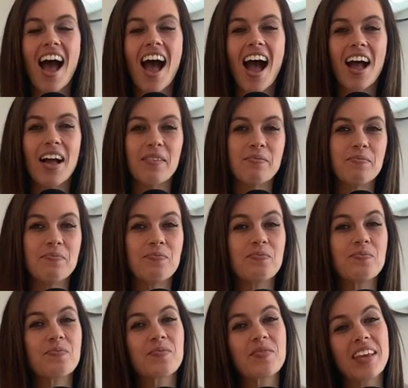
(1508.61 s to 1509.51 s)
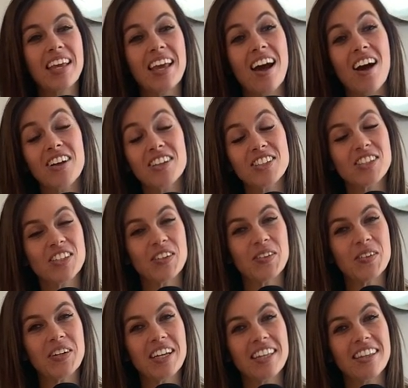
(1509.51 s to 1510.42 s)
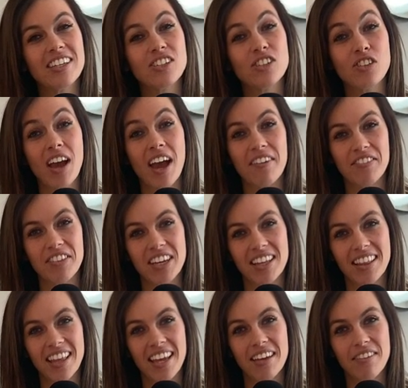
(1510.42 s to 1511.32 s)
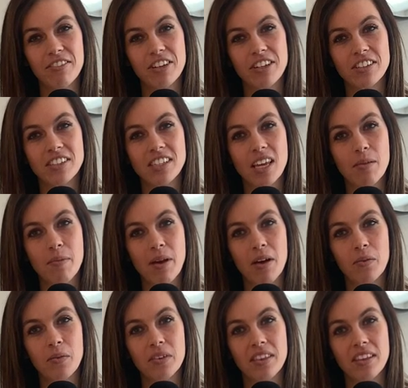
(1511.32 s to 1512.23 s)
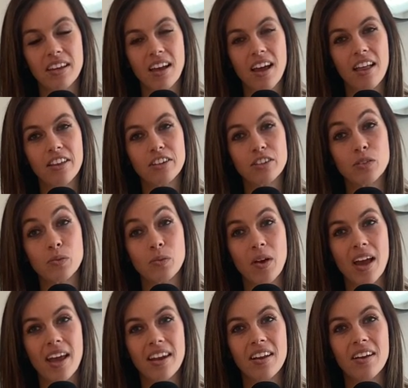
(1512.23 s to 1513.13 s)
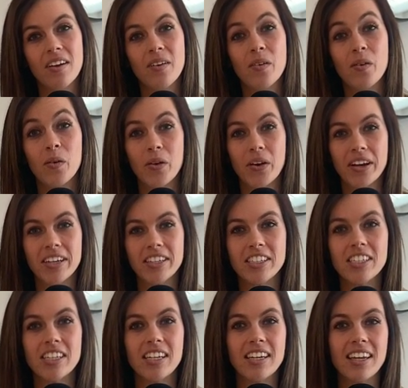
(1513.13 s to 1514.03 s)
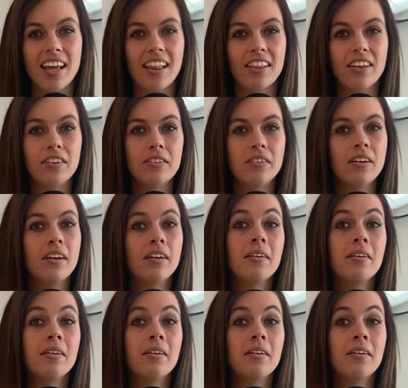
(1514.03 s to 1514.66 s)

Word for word: Um, also, the traffic light first came out with the colors red, orange, and yellow,